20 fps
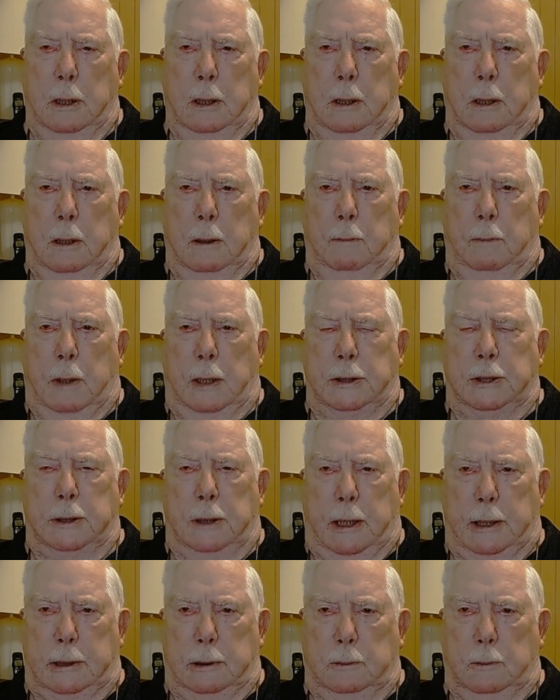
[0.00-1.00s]
much
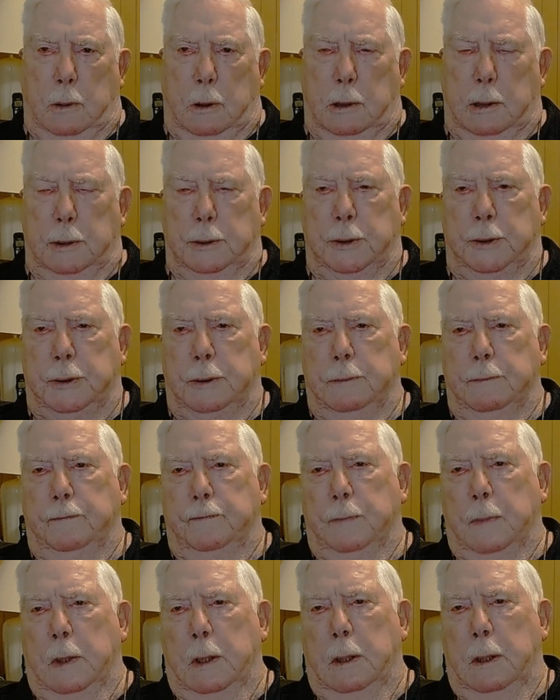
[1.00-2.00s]
like it was
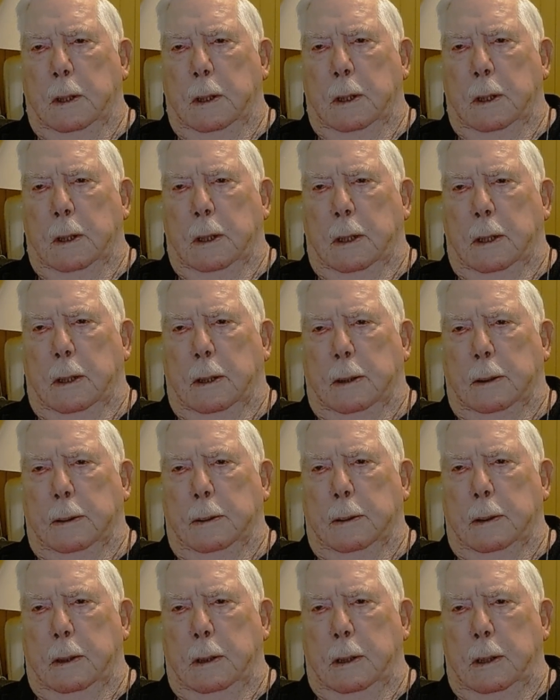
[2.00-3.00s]

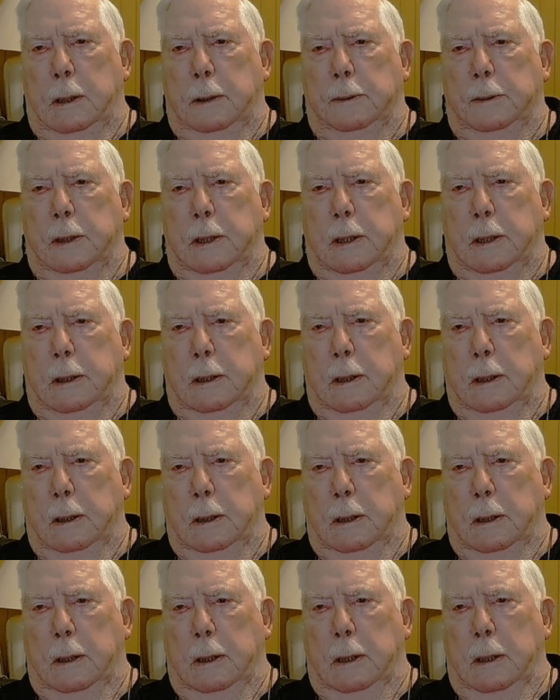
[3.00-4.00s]
in the
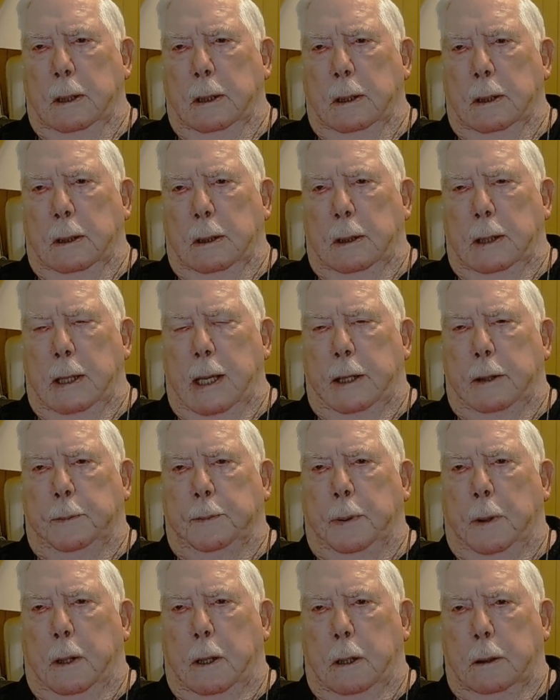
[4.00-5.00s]
latter
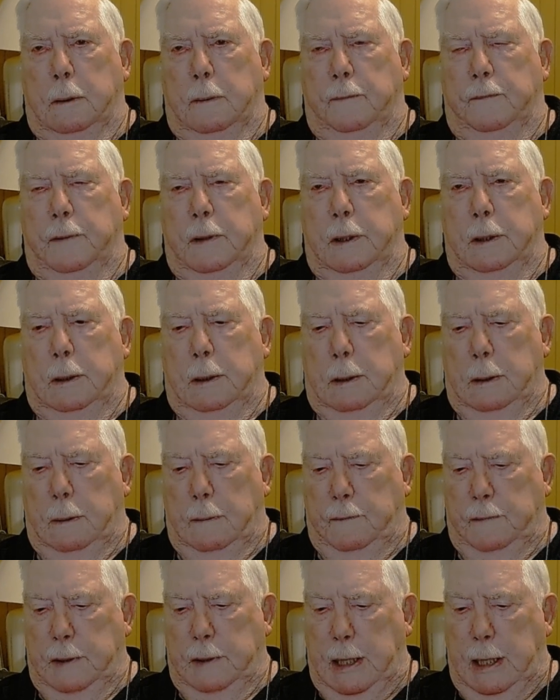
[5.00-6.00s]
part of the
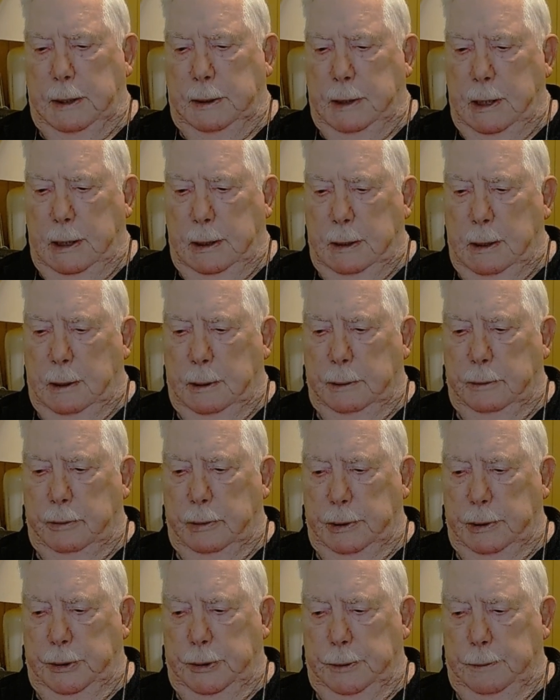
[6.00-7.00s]

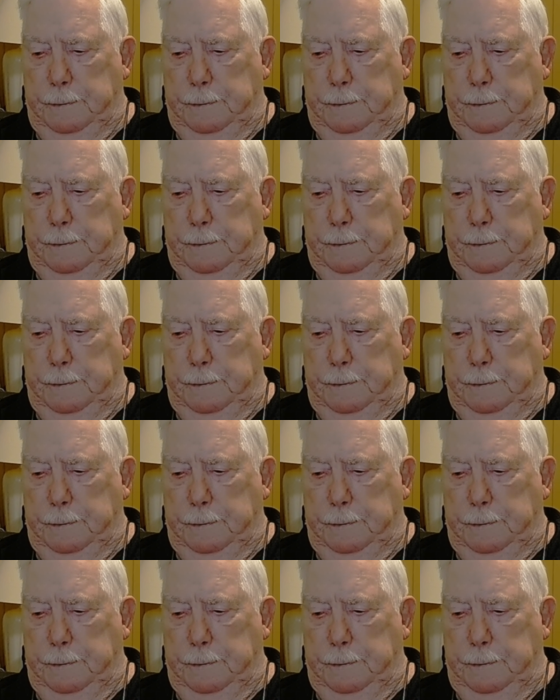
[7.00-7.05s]
1800s.